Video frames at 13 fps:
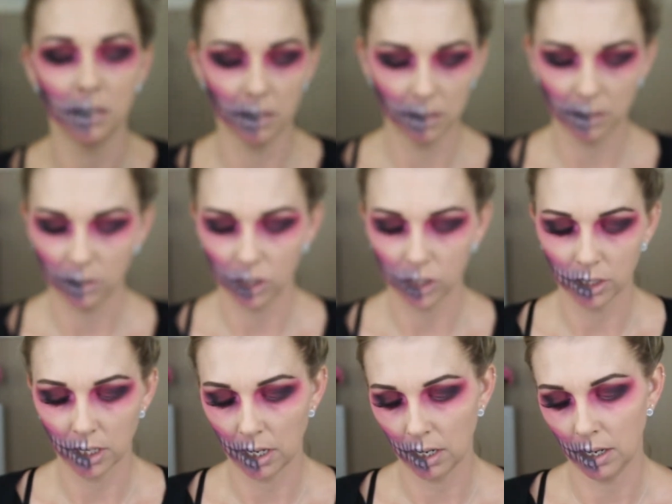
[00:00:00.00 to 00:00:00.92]
in the
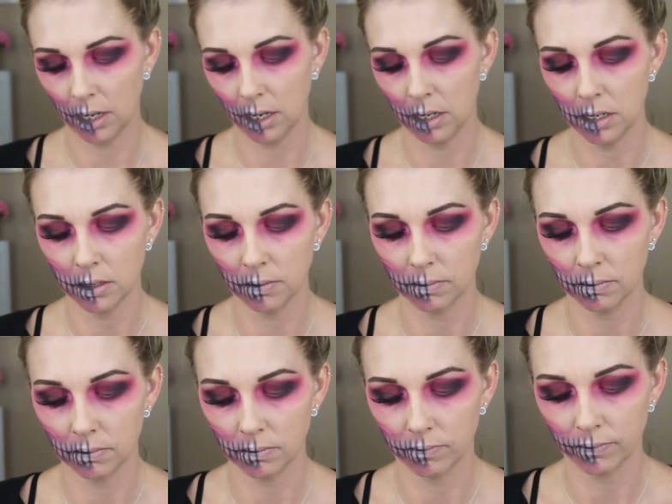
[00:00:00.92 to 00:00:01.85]
shade,
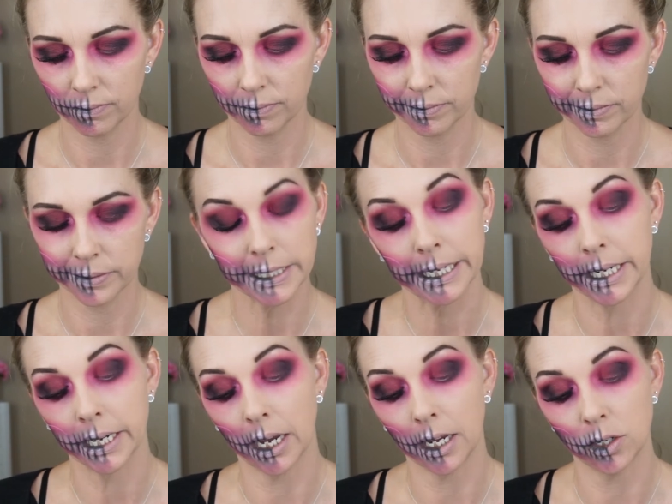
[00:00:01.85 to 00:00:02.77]

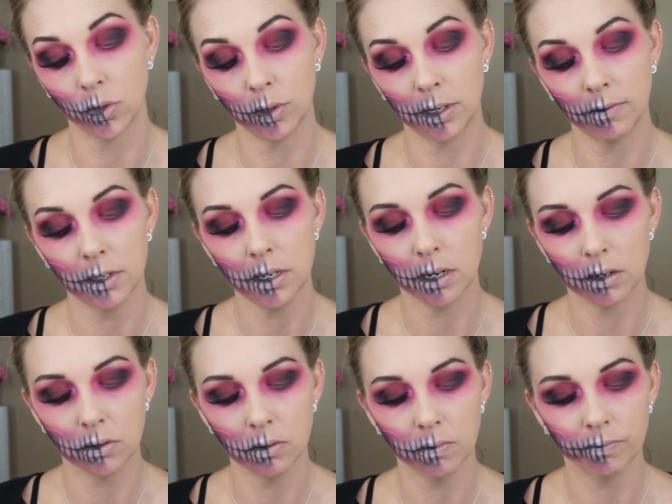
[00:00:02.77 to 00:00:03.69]
I don't even
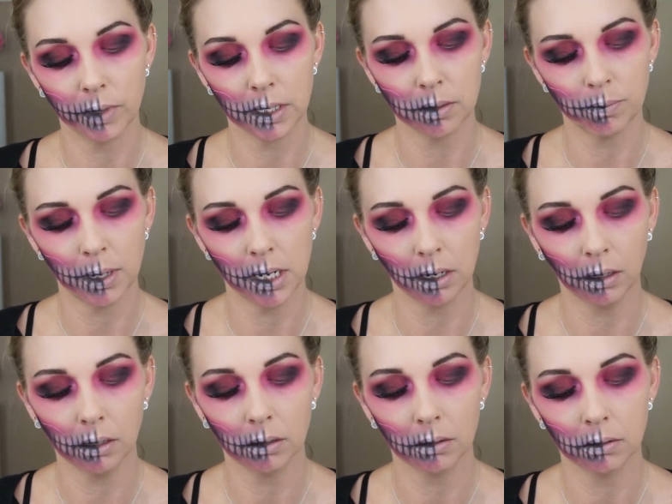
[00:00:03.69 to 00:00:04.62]
know, it's
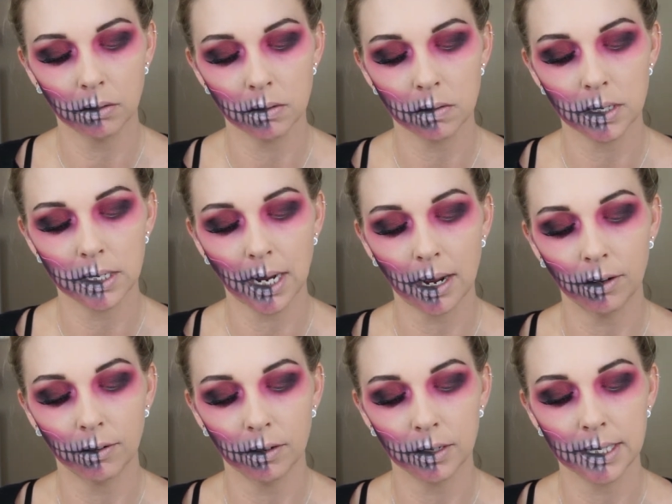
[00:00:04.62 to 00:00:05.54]
pink.
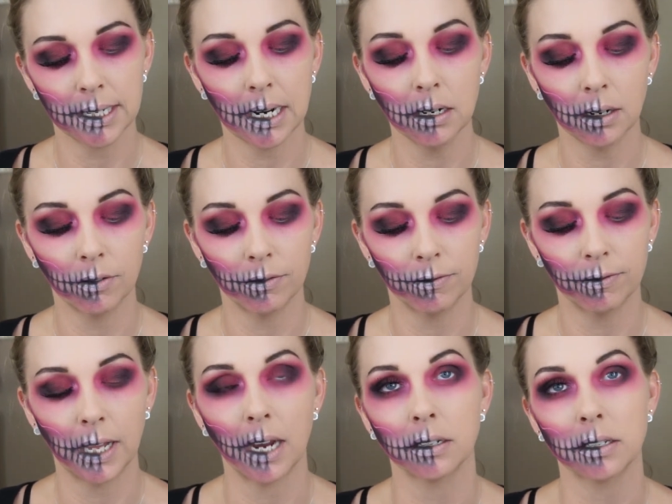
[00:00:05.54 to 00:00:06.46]
State of
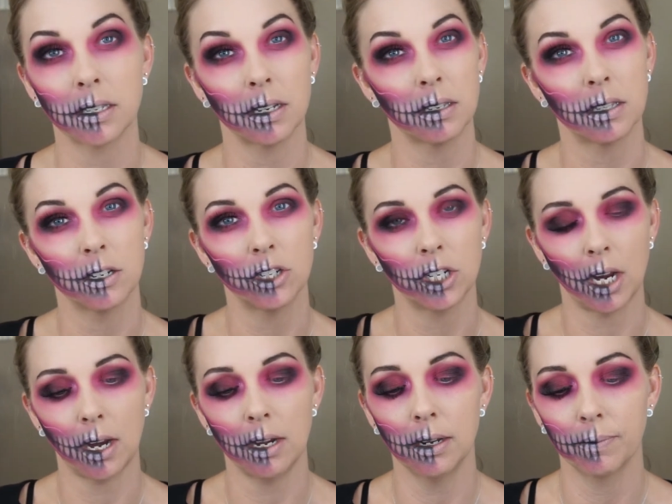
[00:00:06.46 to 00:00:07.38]
Flux is the
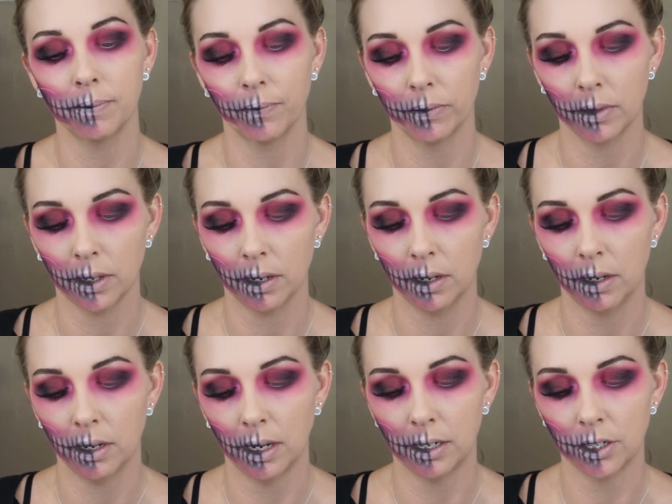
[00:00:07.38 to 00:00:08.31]
shade,
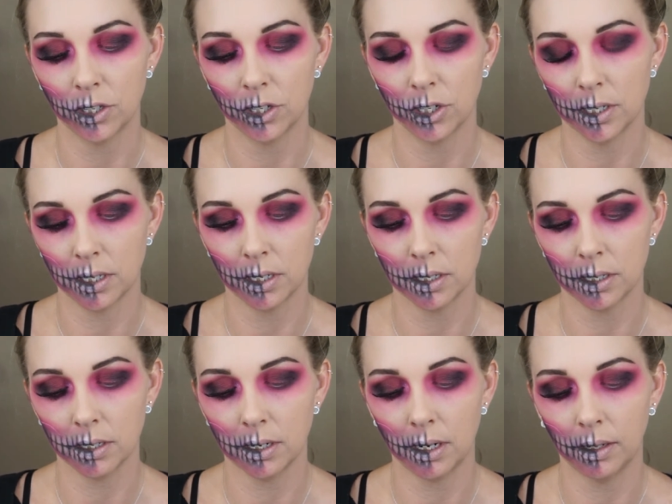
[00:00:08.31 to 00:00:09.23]
and it's just this
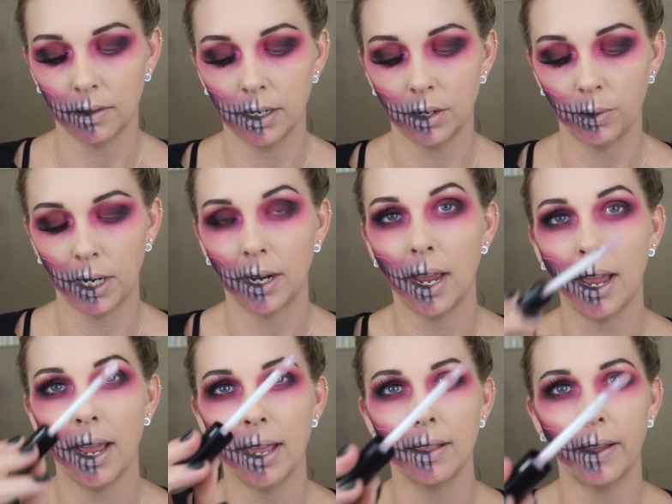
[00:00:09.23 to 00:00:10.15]
kind of liquid
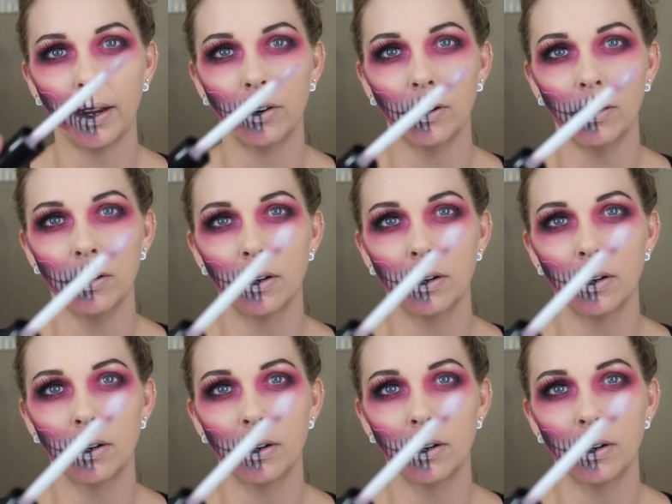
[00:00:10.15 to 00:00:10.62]
highlighter.